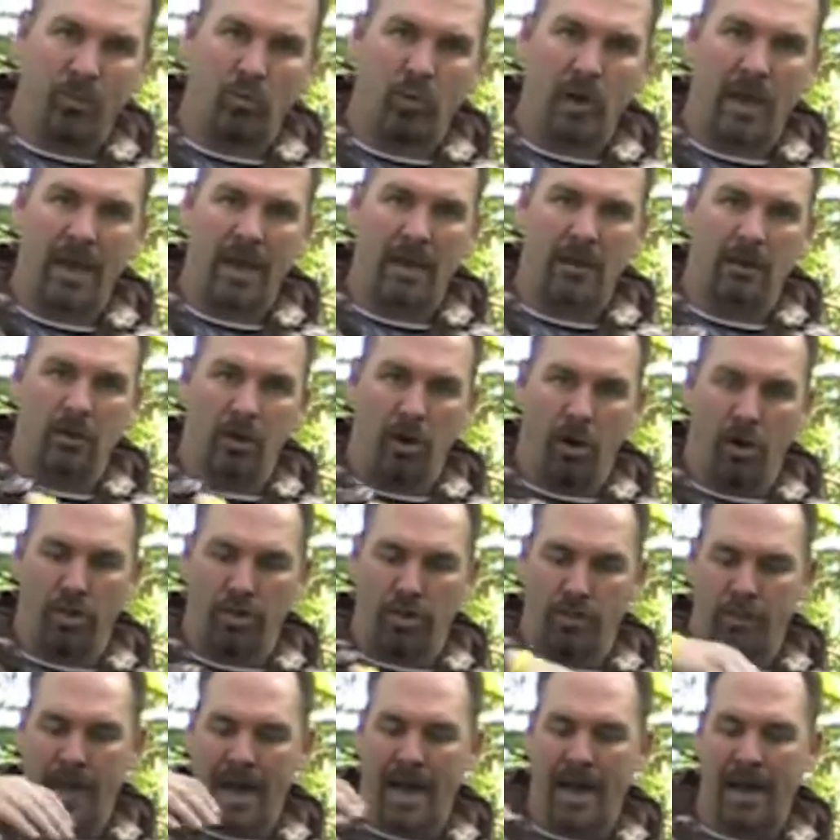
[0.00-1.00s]
weight on
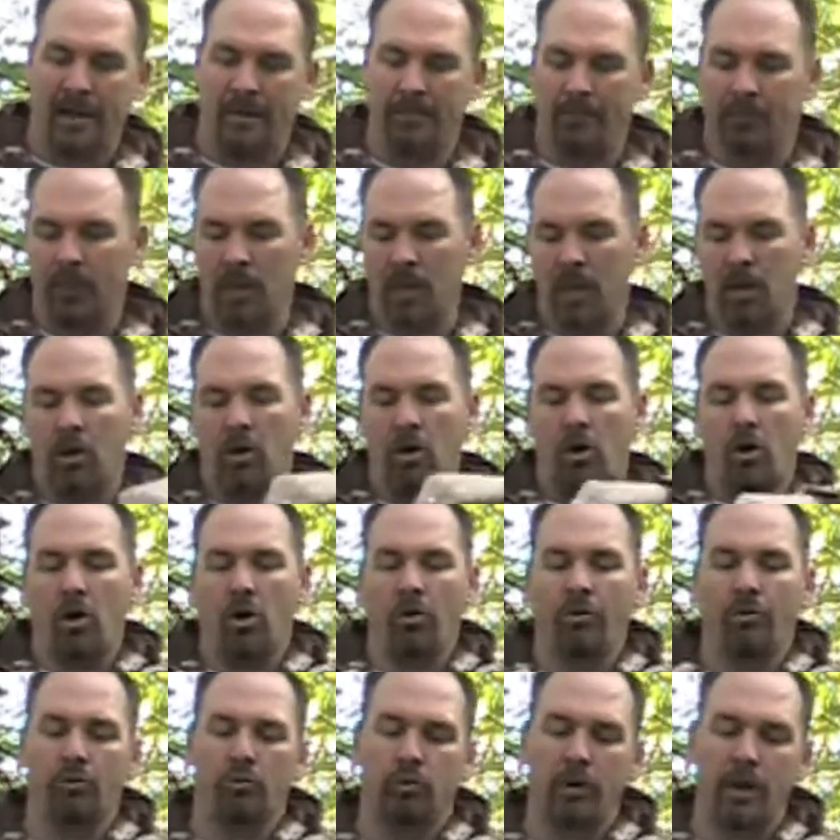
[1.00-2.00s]
the back. All
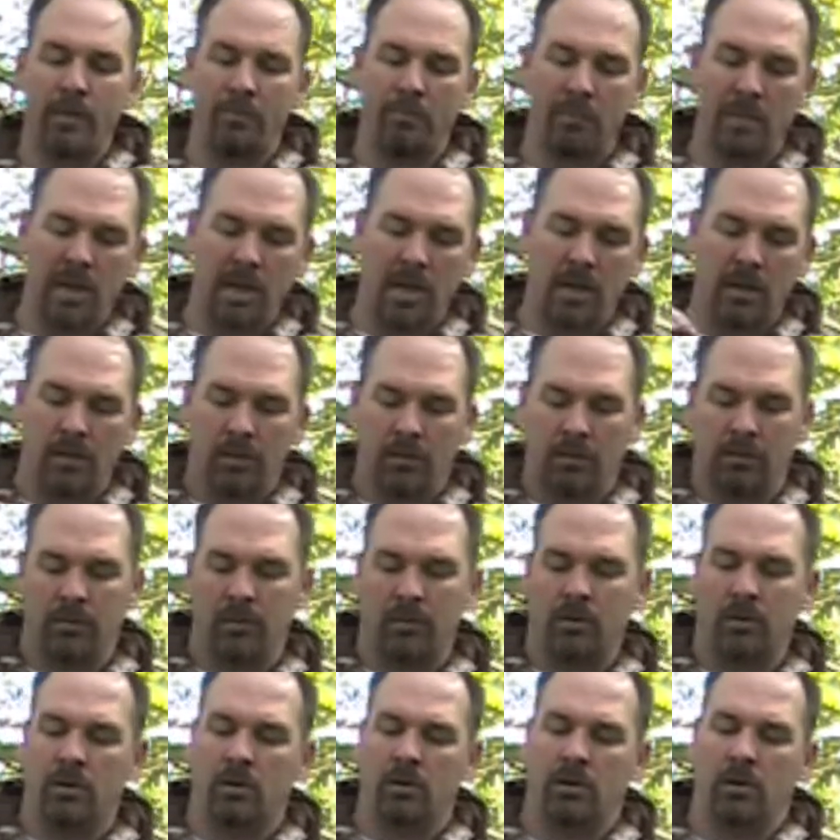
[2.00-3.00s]
the rib meat,
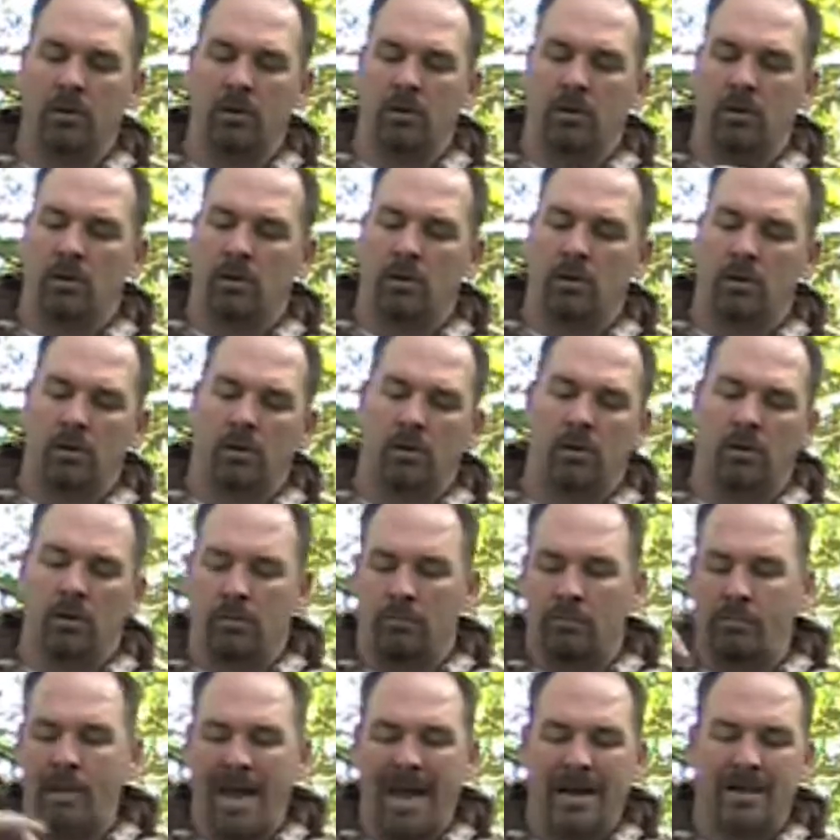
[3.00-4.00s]

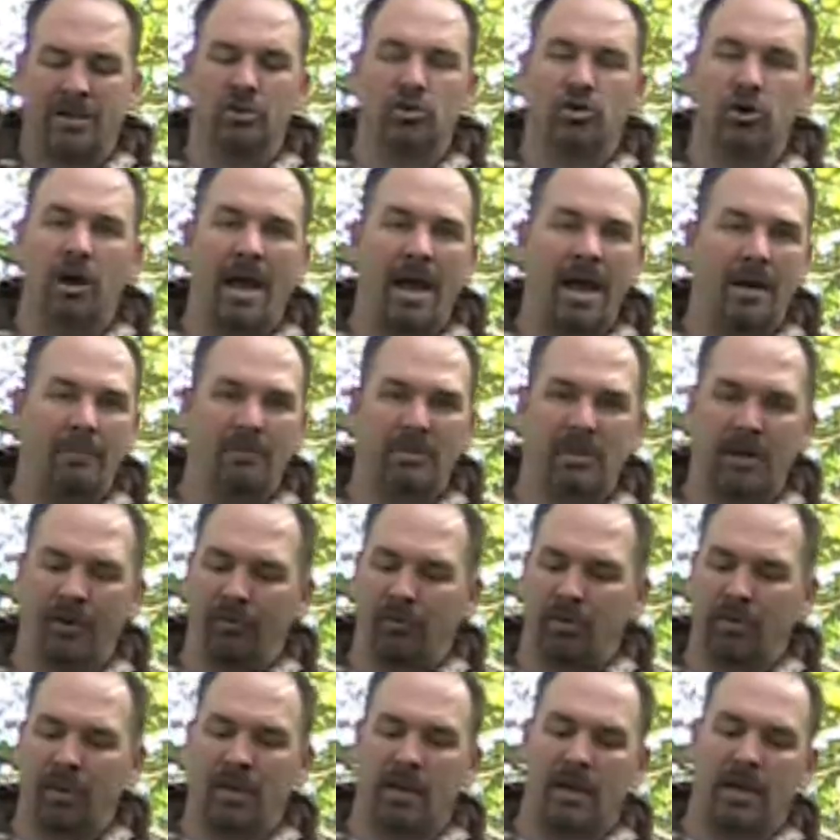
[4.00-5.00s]
back straps,
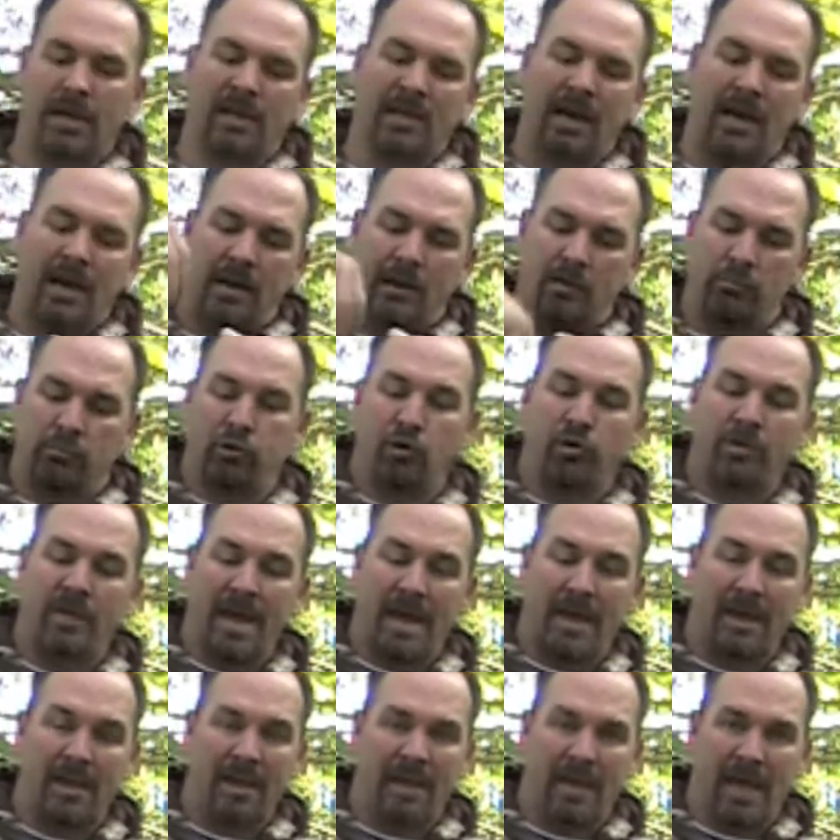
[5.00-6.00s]
everything like that. Put
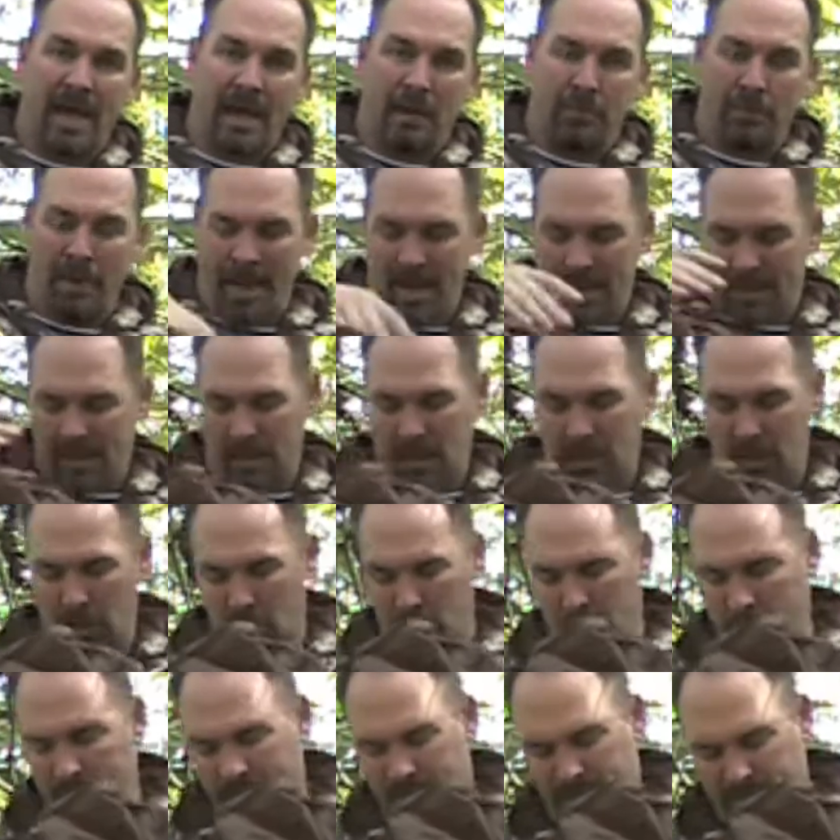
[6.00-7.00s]
that in the game bag
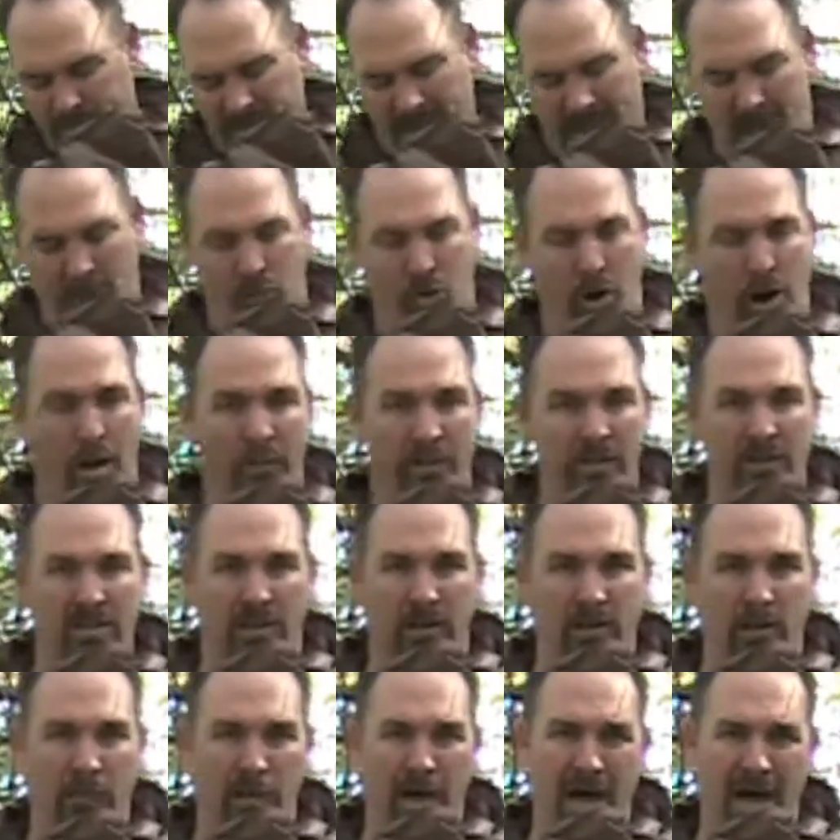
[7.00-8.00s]
here. It's got grommets
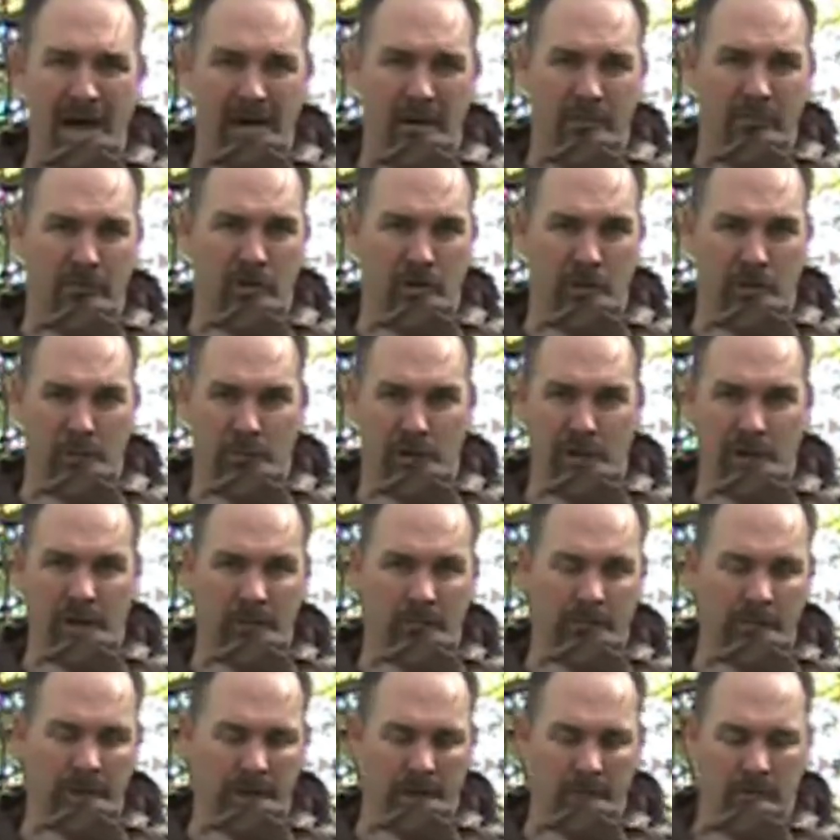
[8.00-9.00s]
on the bottom so the blood
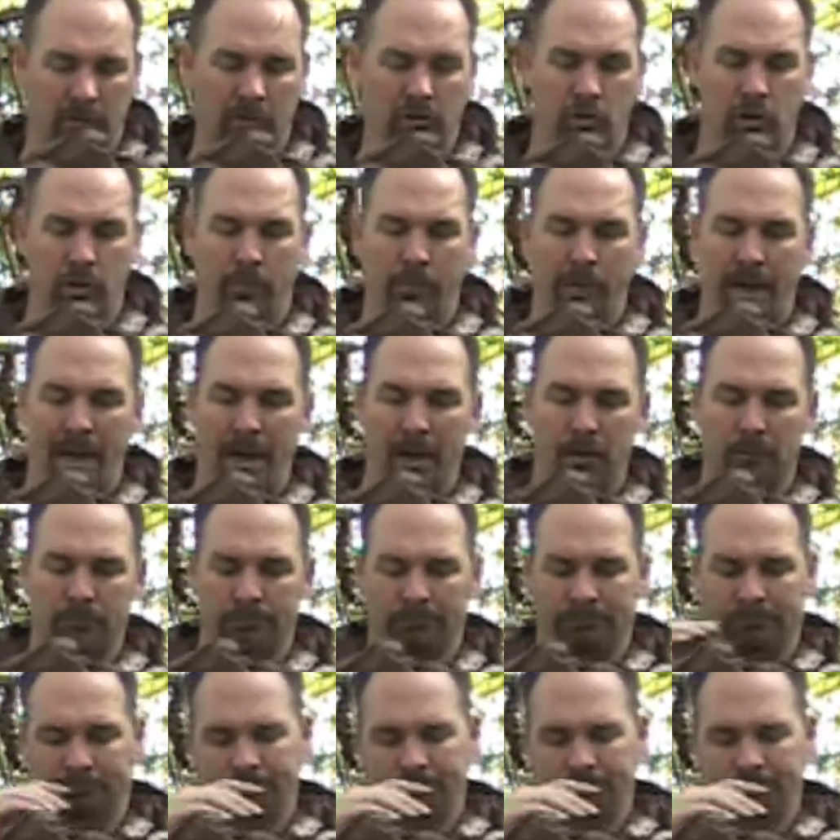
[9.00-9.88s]
will be able to drip out.